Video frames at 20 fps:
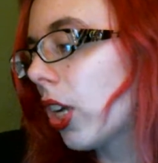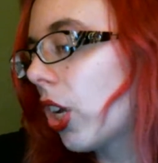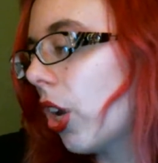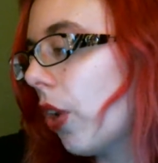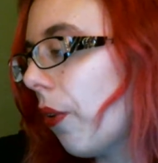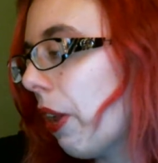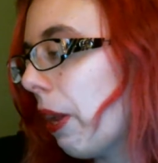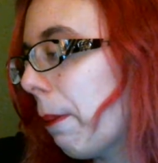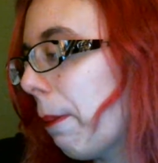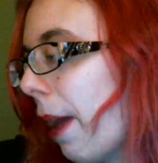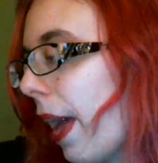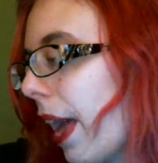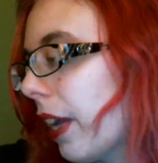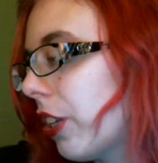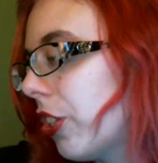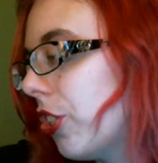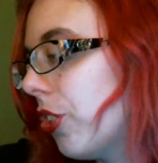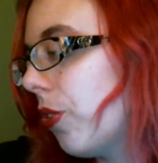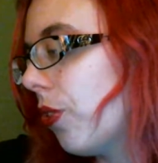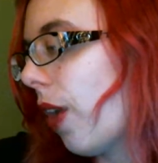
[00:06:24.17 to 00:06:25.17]
going back
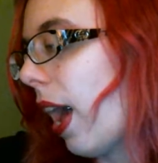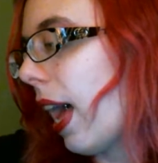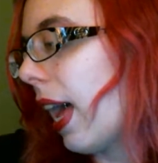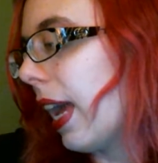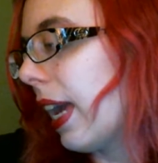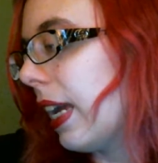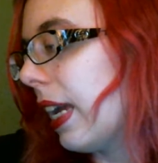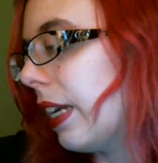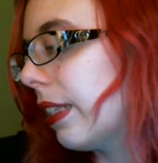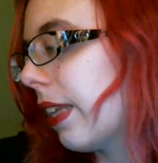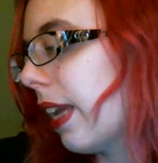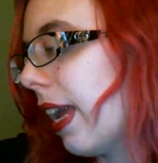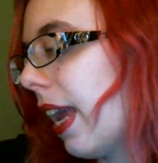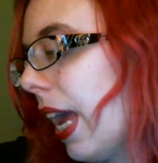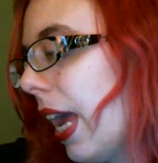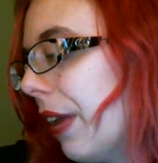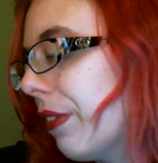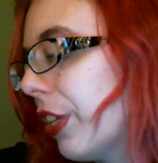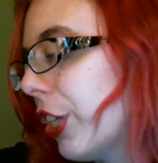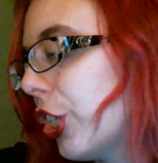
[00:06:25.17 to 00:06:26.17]
to eyes, I
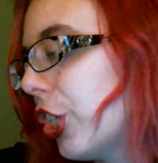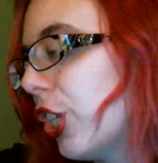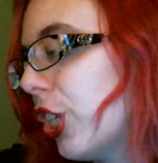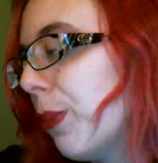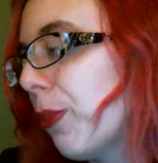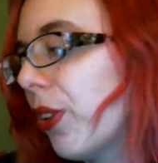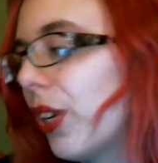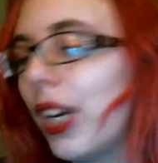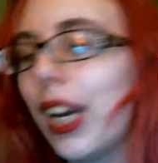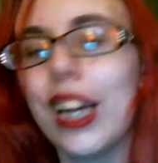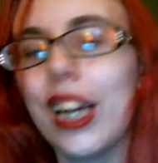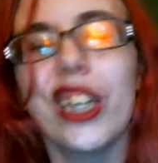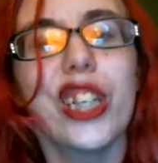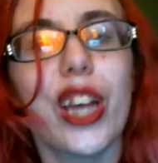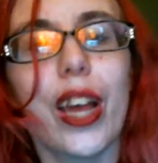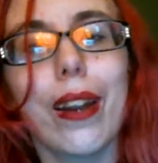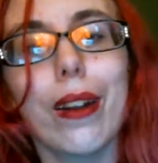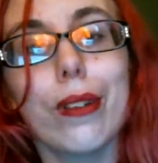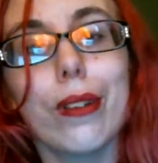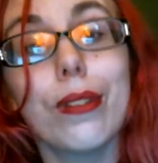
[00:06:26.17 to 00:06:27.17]
have the shimmery
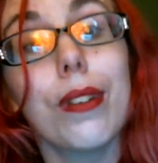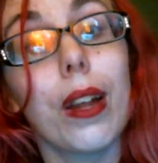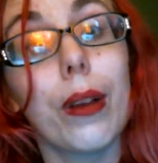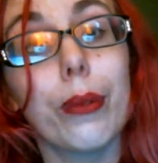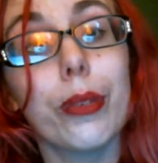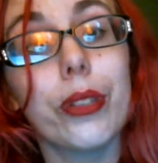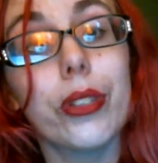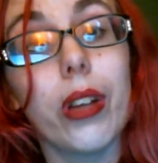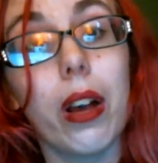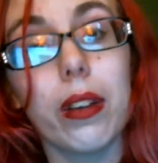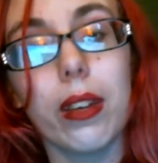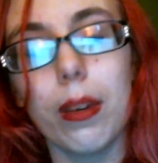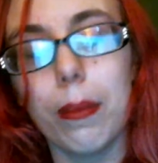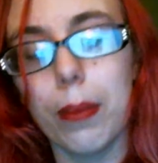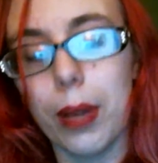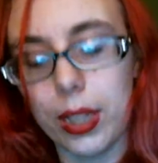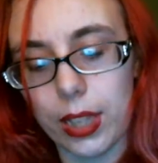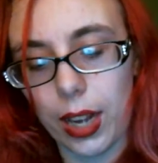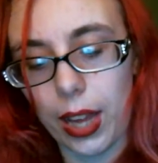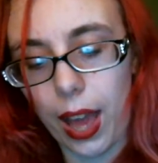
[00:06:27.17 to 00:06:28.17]
eyeshadows that I was talking
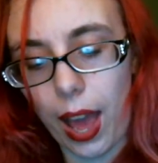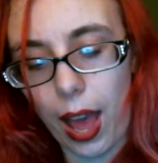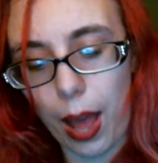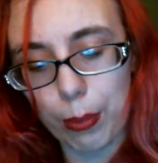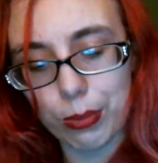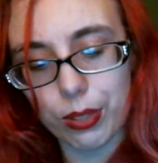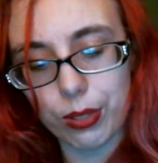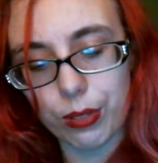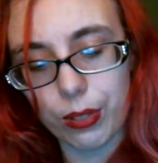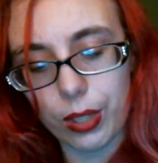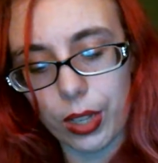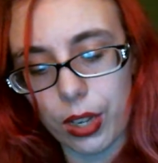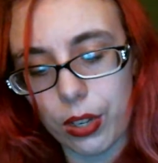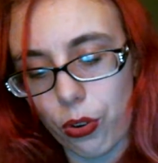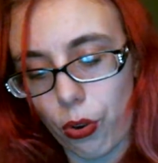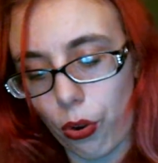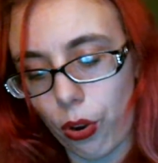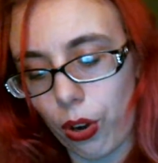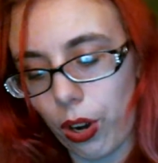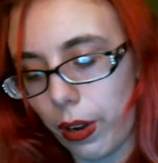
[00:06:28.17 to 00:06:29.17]
about that I absolutely
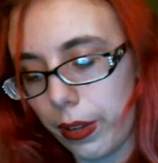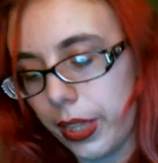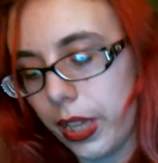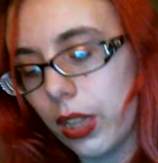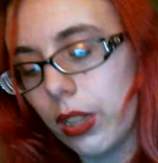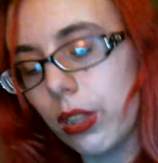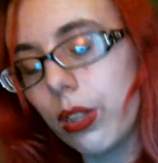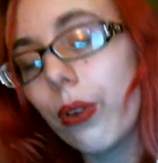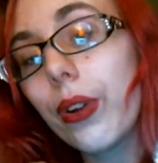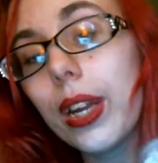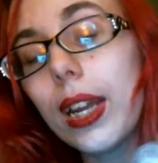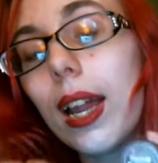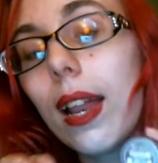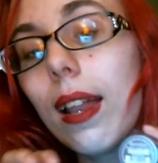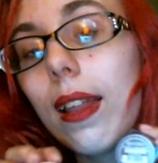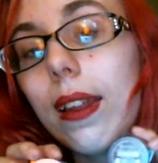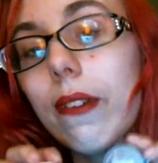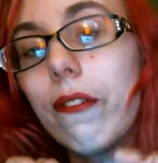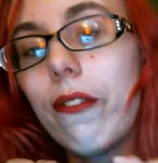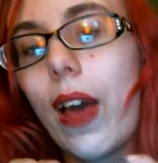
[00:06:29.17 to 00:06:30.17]
adore are the
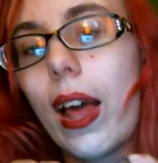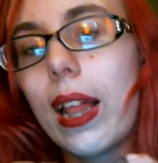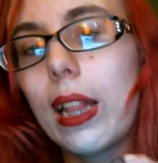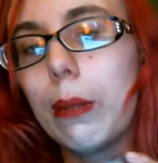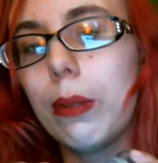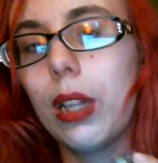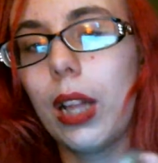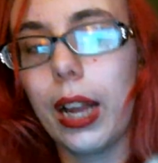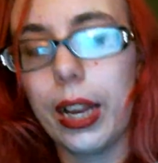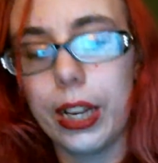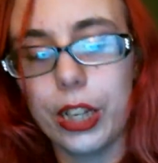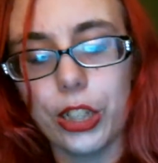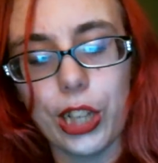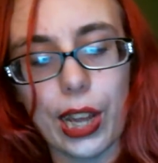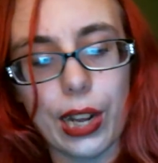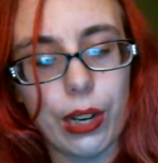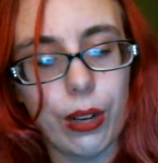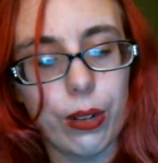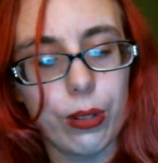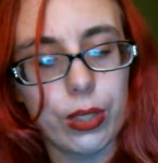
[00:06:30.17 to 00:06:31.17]
L'Oreal Infallible
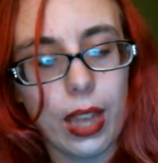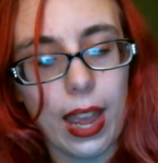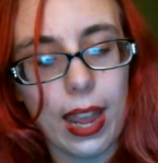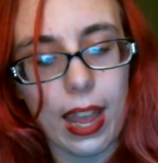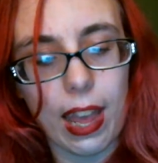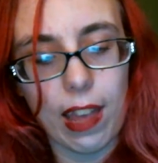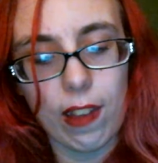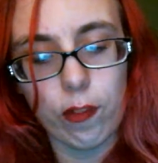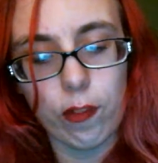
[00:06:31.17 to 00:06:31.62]
eyeshadows. I